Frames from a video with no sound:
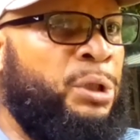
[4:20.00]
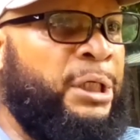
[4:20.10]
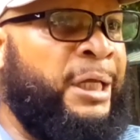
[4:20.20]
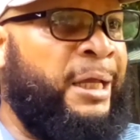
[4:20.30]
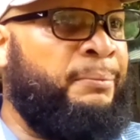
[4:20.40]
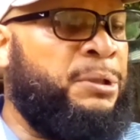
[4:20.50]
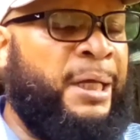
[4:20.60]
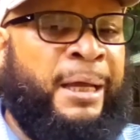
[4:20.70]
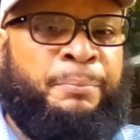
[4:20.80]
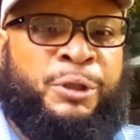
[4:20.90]
when it came to
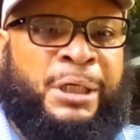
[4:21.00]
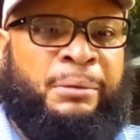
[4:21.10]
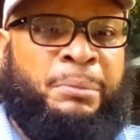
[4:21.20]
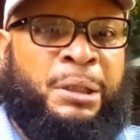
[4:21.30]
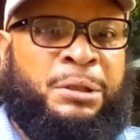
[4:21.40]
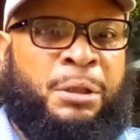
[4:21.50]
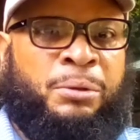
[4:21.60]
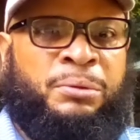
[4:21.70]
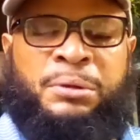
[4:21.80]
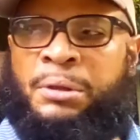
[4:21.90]
amputating my
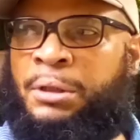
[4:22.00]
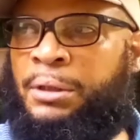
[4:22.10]
toes.